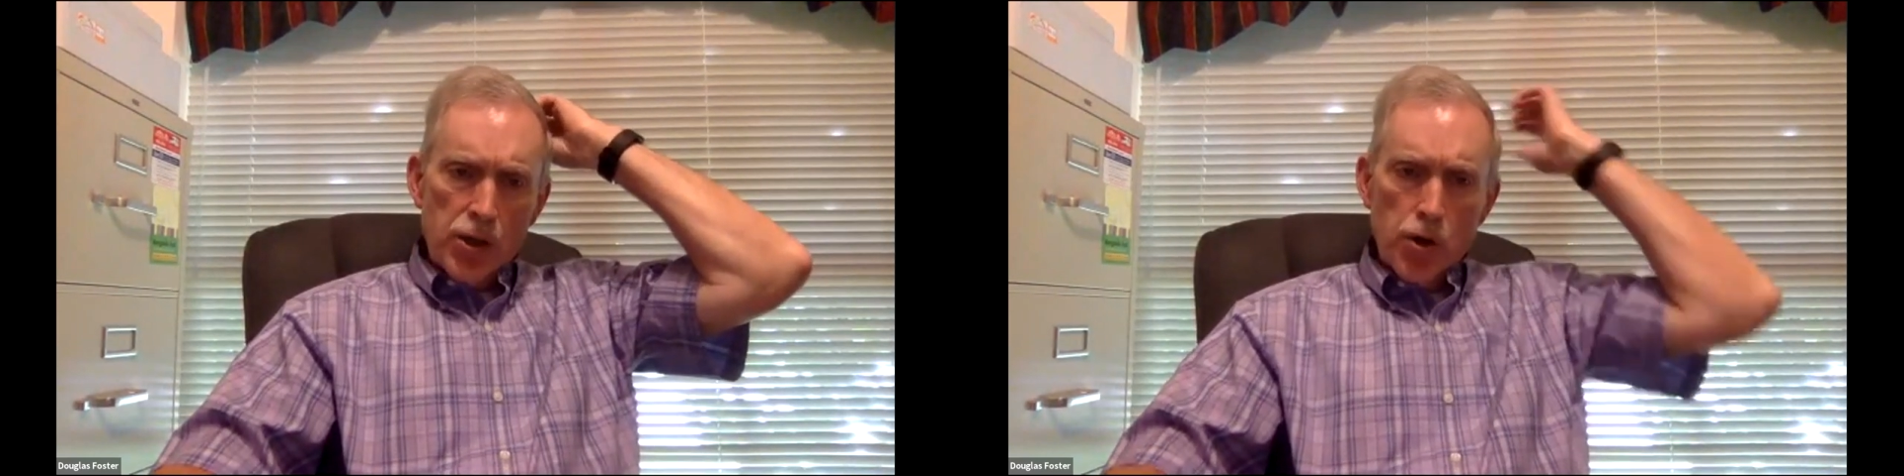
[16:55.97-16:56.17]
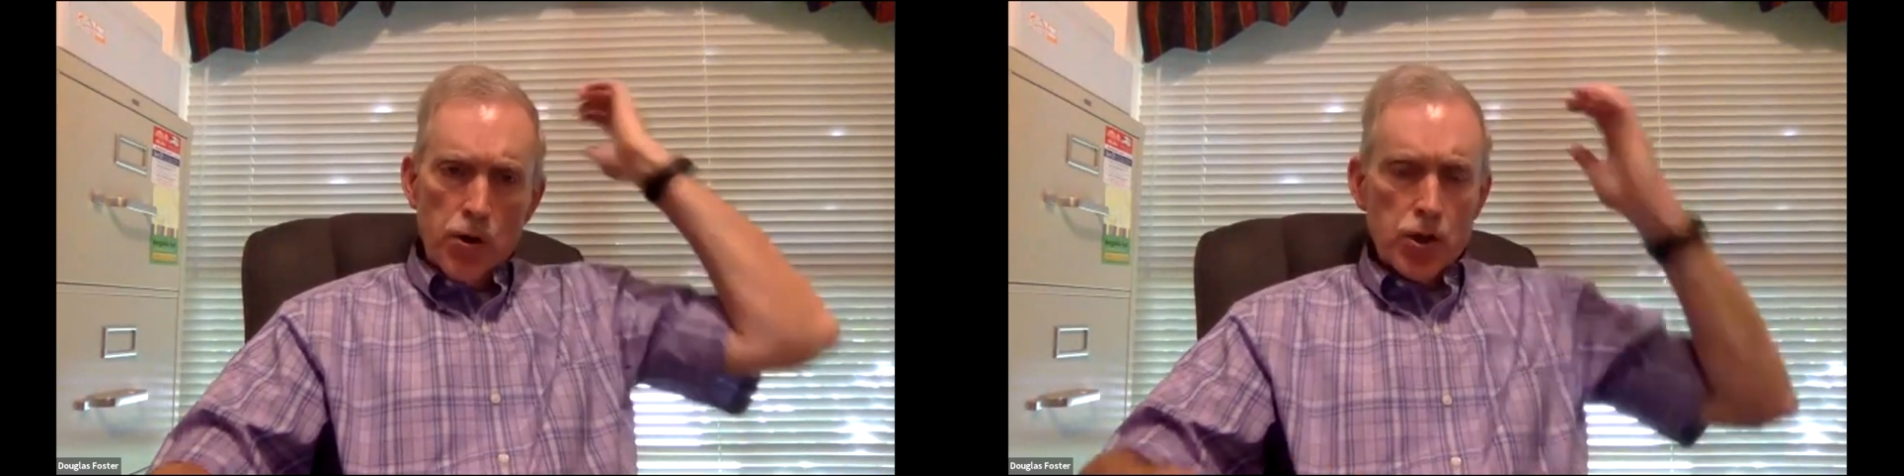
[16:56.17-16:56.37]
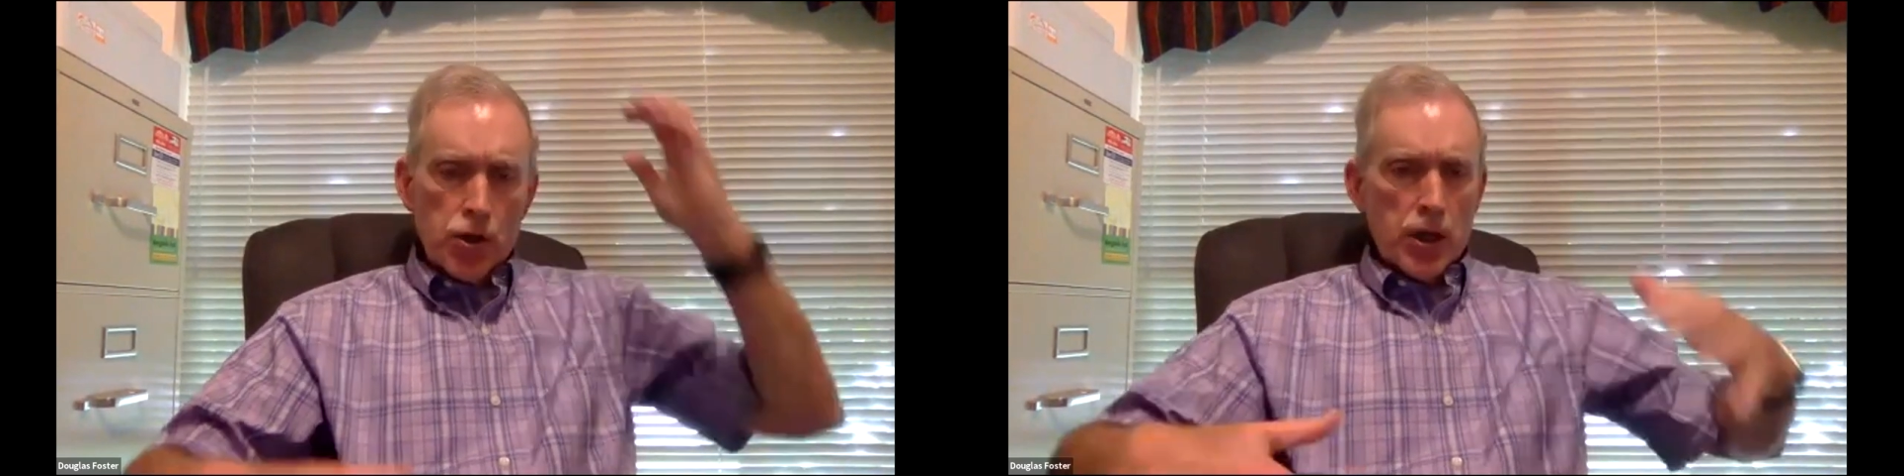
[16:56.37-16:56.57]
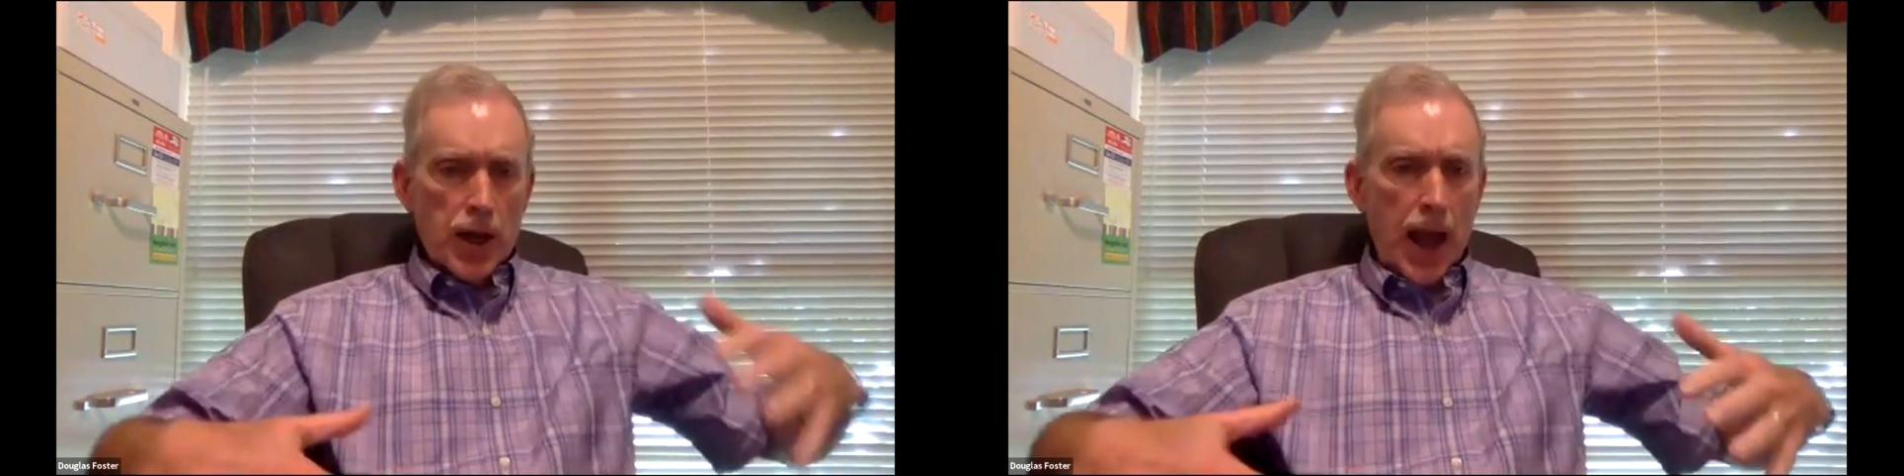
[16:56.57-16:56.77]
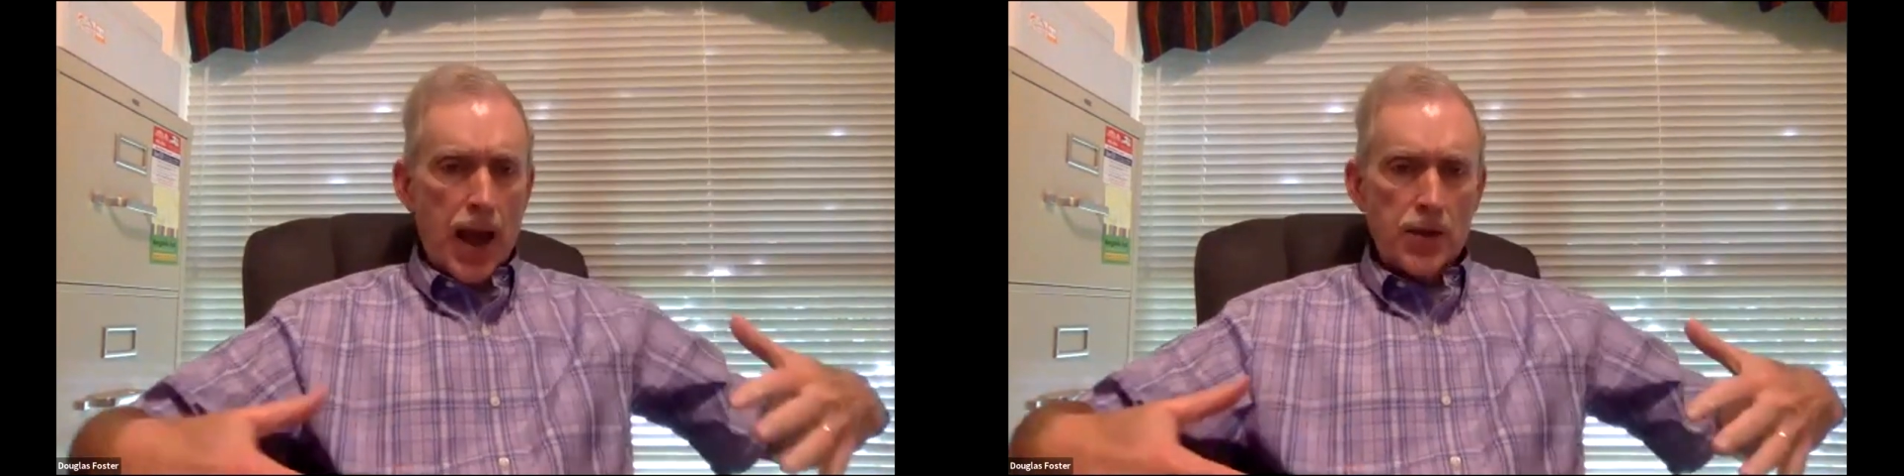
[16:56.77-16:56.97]
church
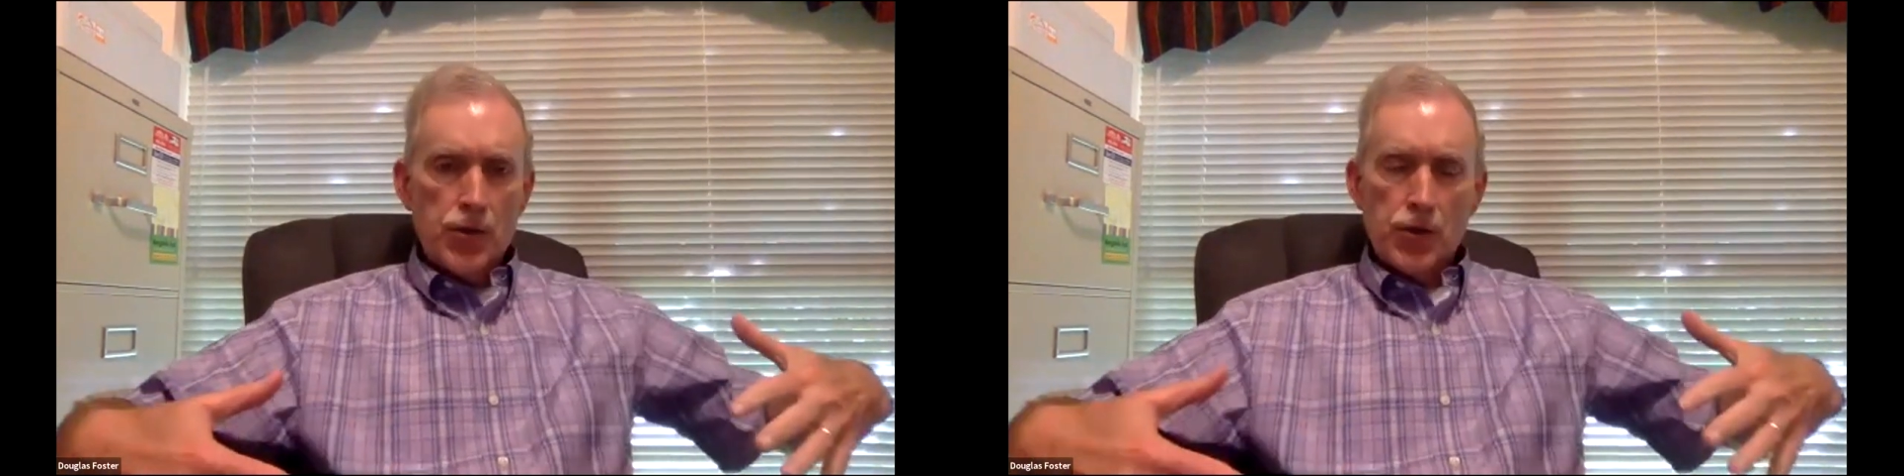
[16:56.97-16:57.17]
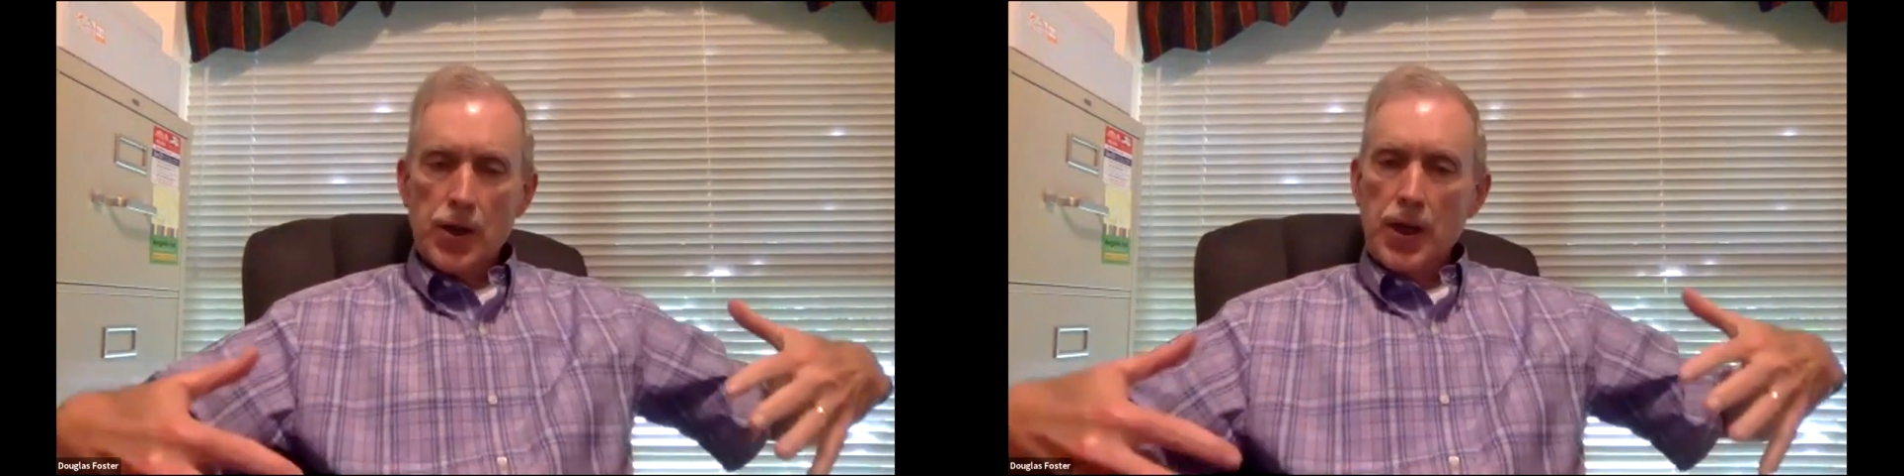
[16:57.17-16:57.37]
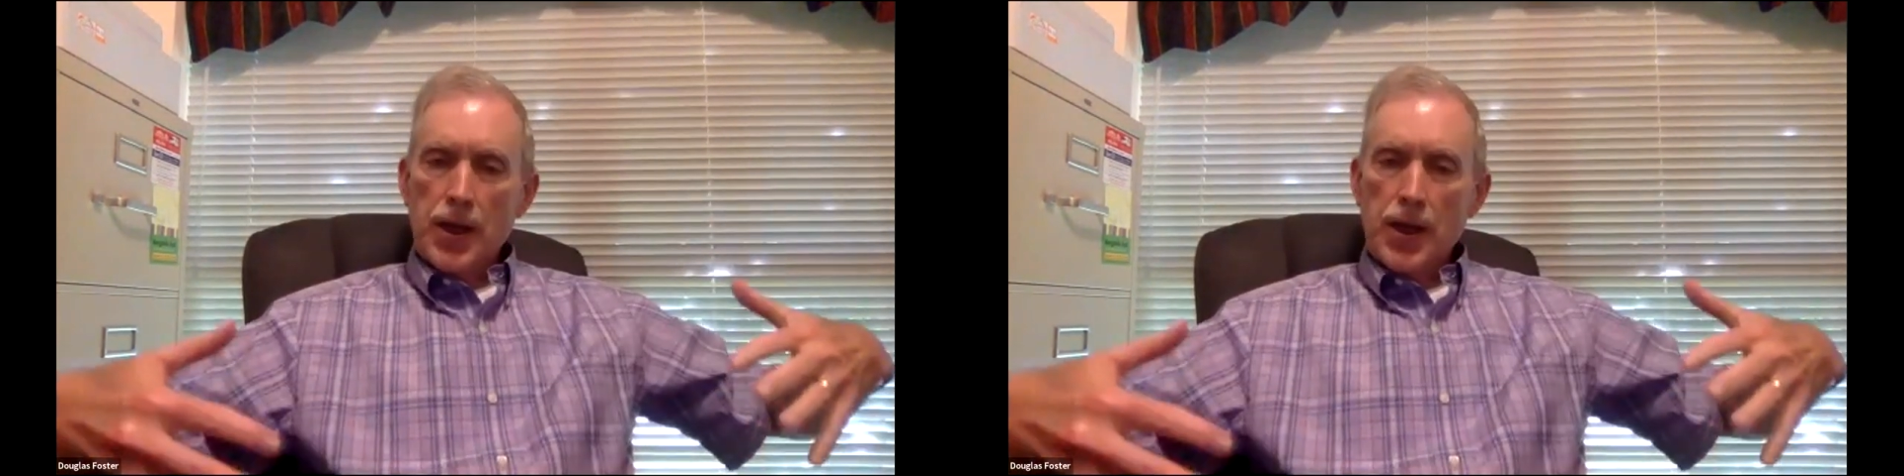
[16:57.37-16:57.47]
has